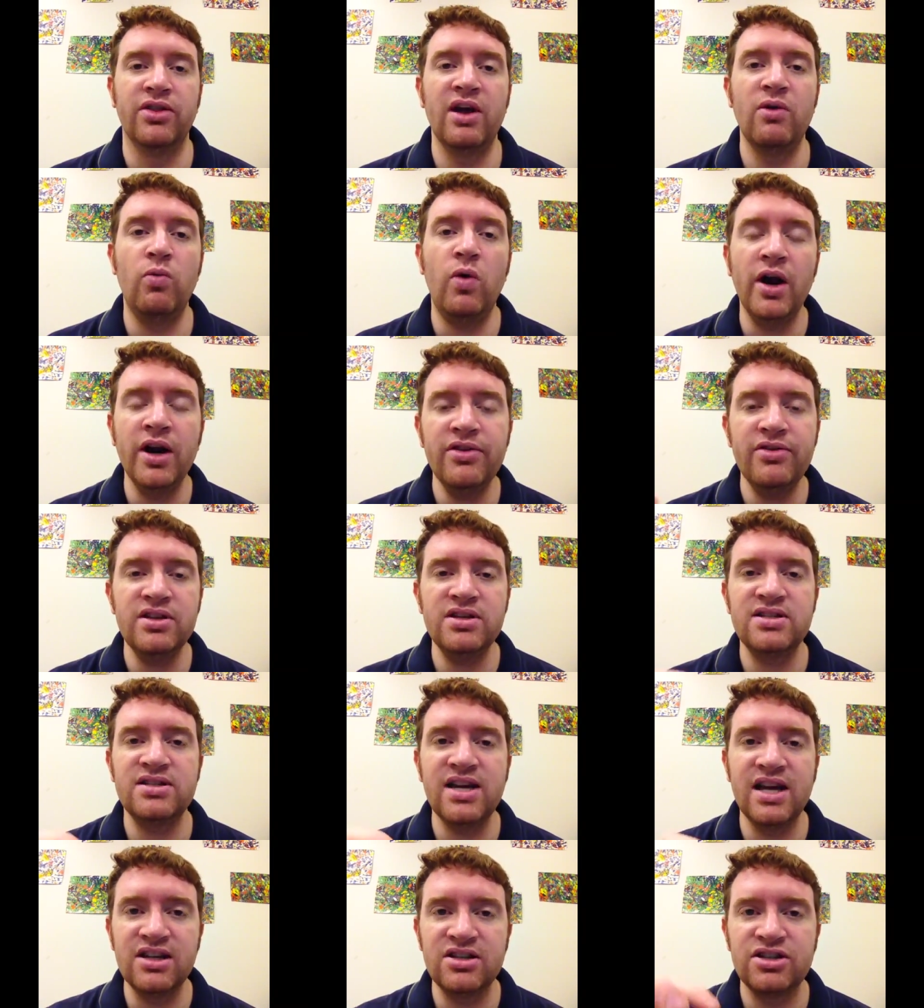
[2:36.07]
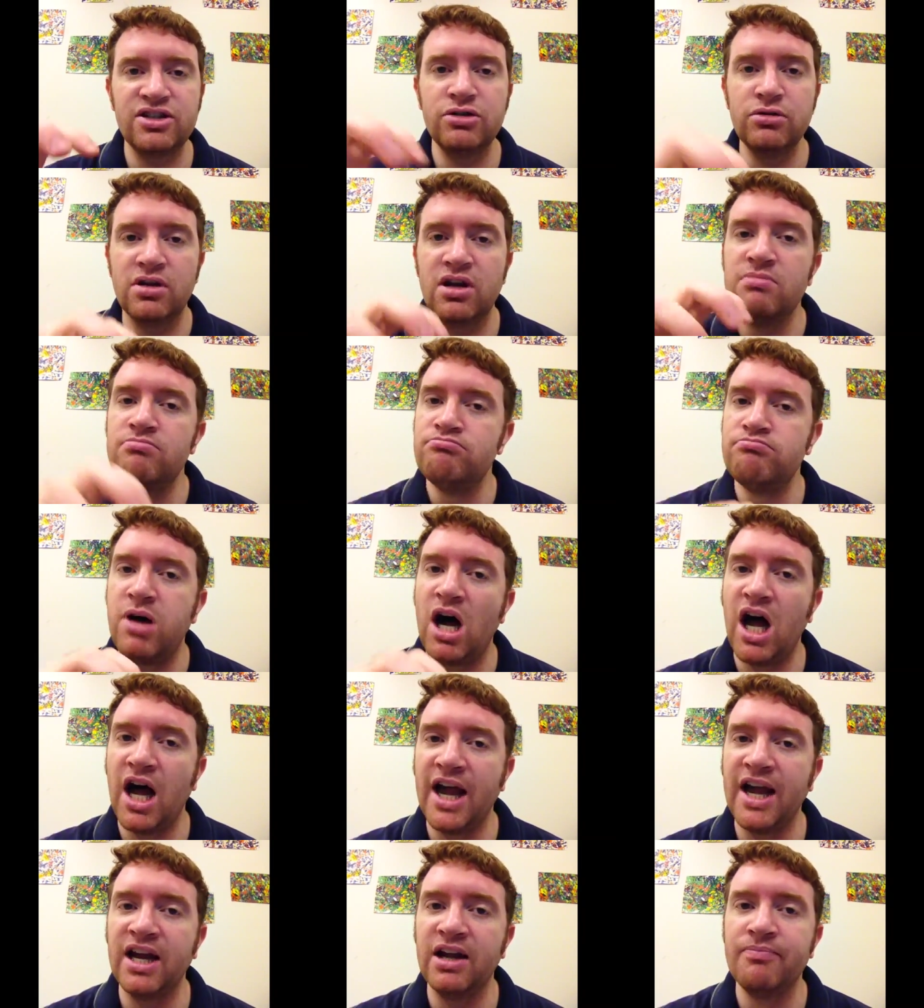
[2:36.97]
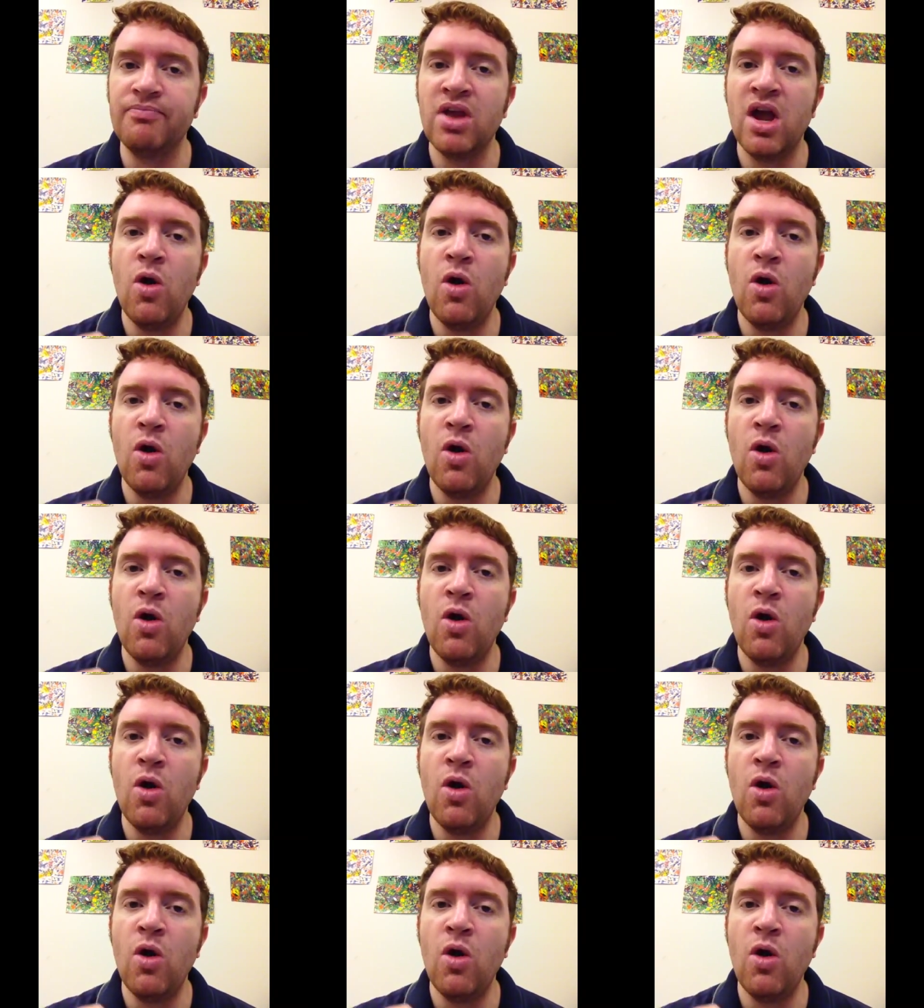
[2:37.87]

They wanted the states to combine